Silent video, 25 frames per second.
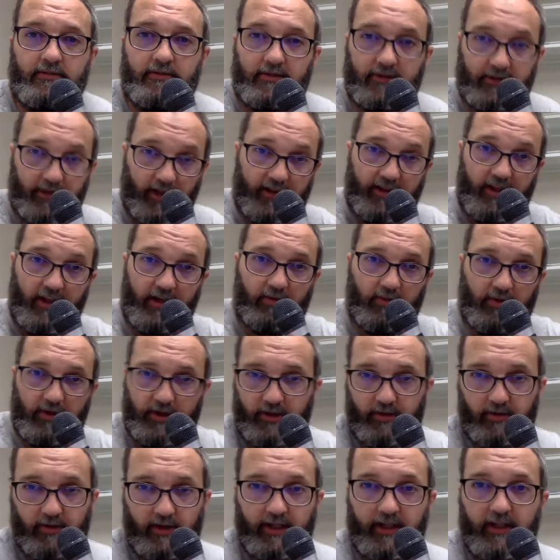the thing we're
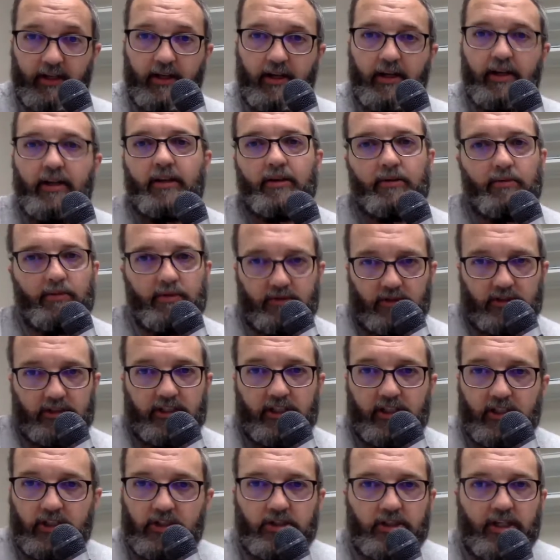doing, when really
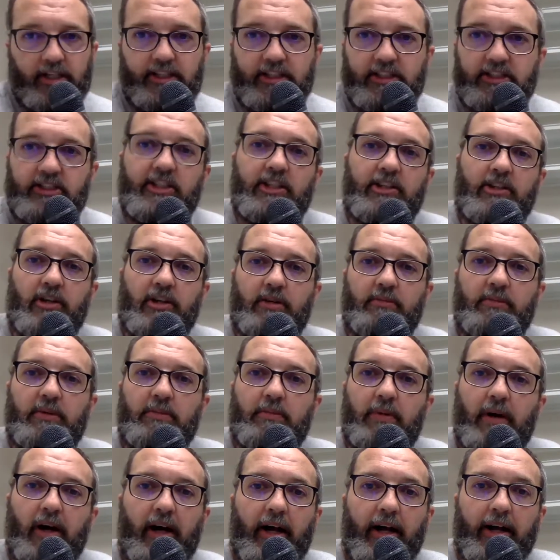the trend is determined
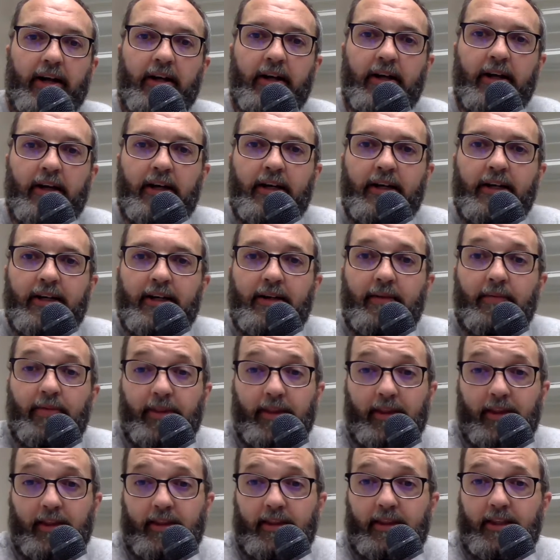by
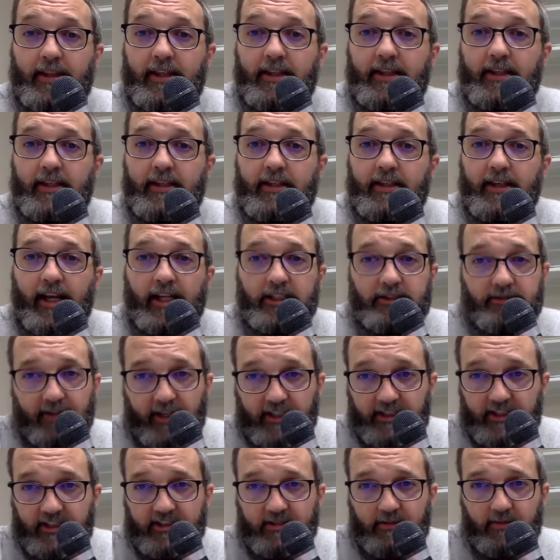the
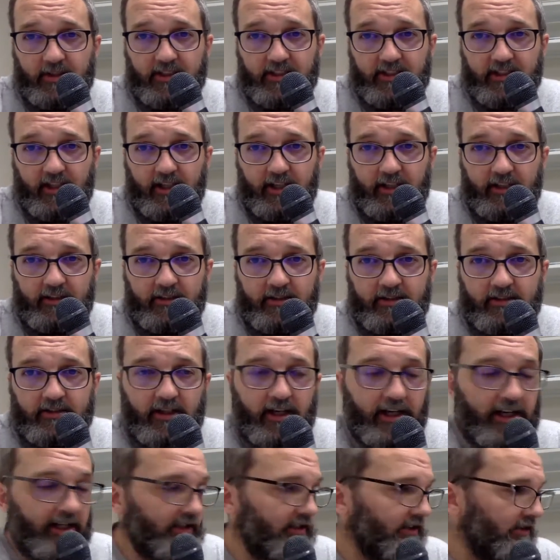HVAC system design,
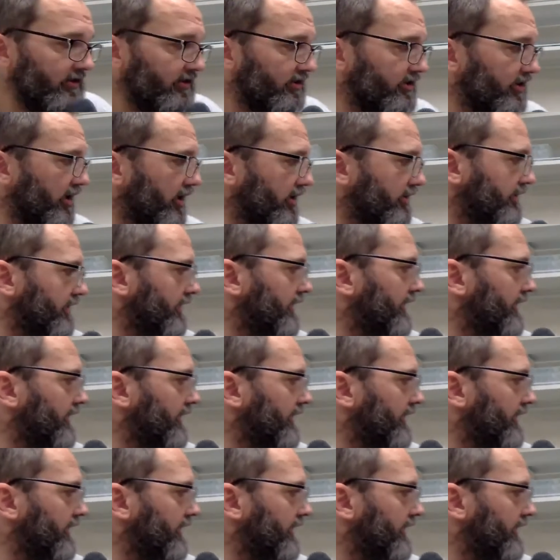right? So,